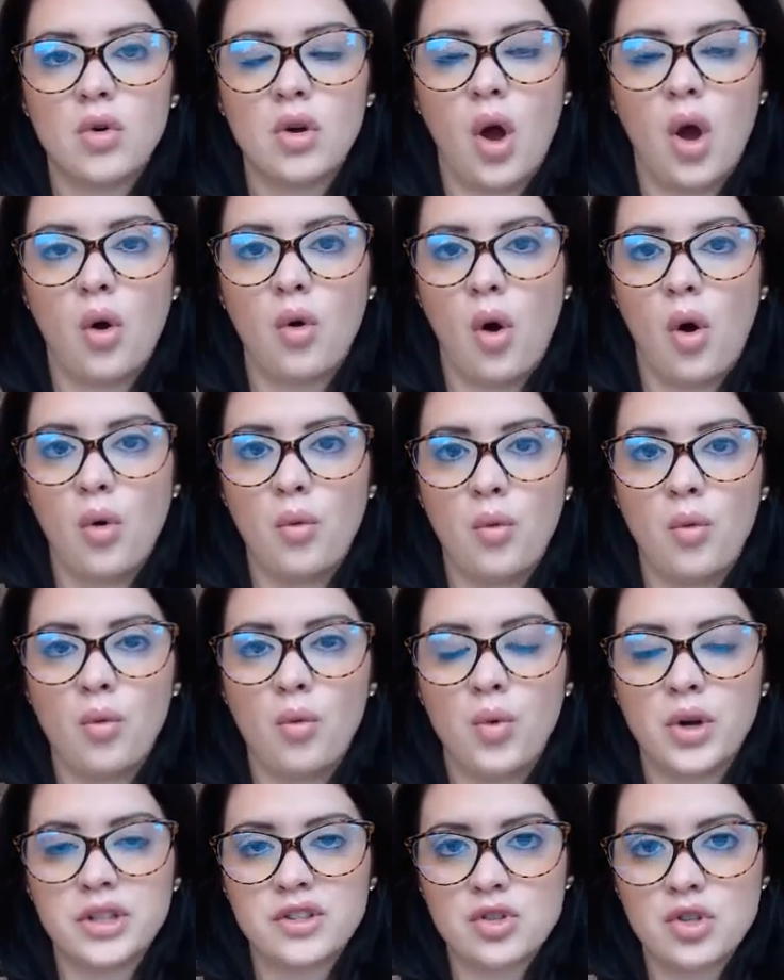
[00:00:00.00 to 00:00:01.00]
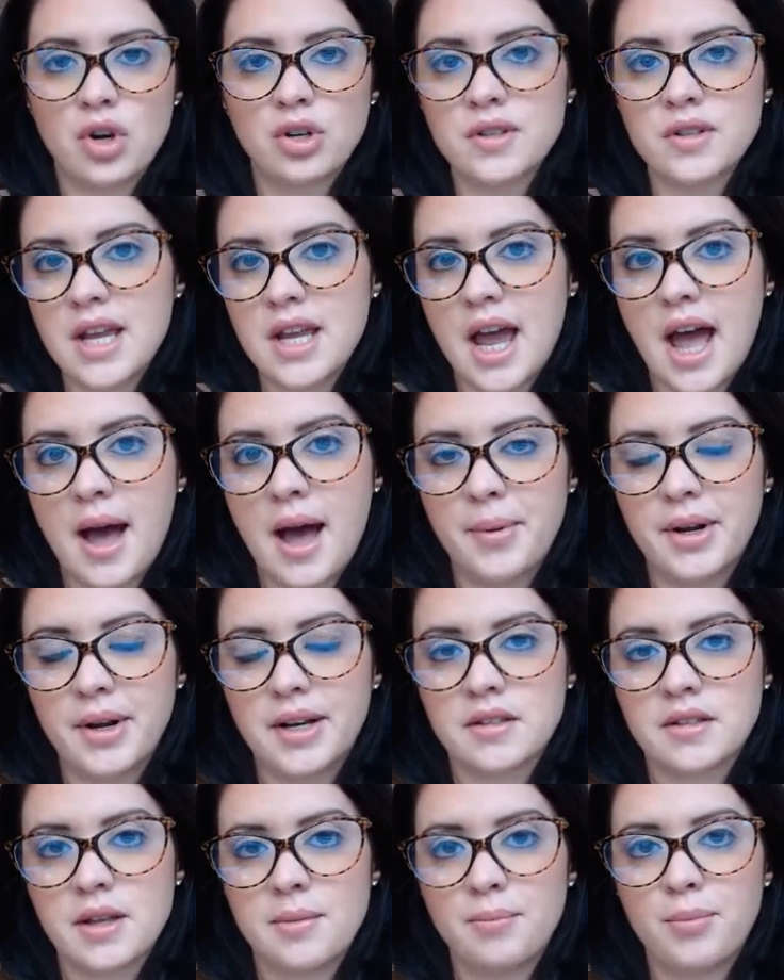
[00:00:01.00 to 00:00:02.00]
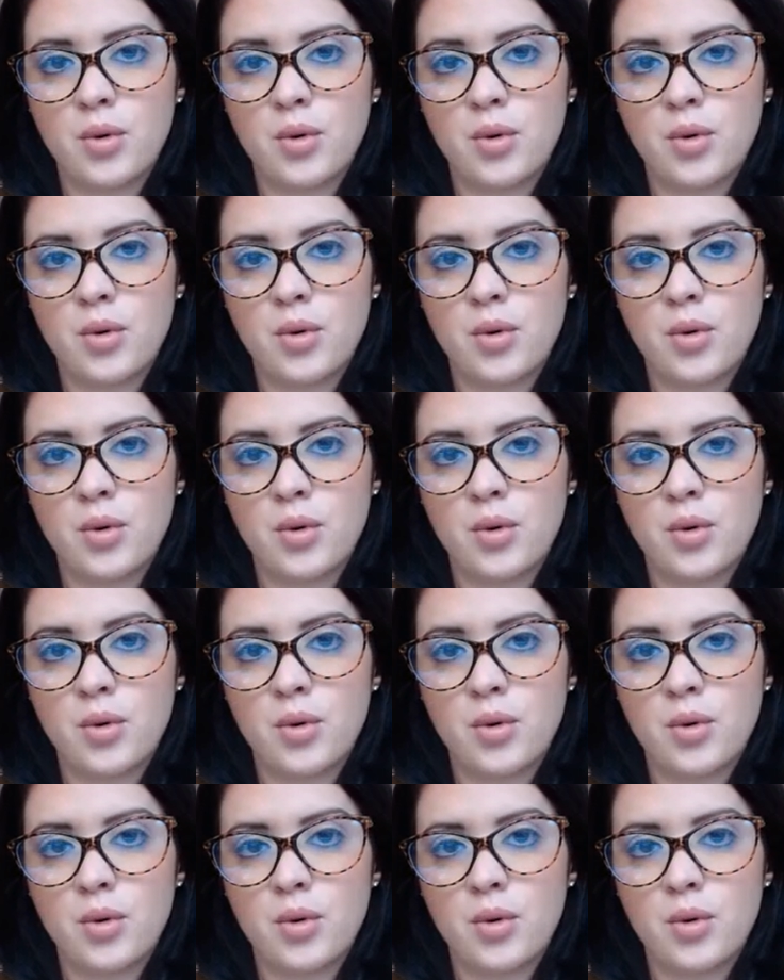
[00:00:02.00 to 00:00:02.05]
What starts to happen at some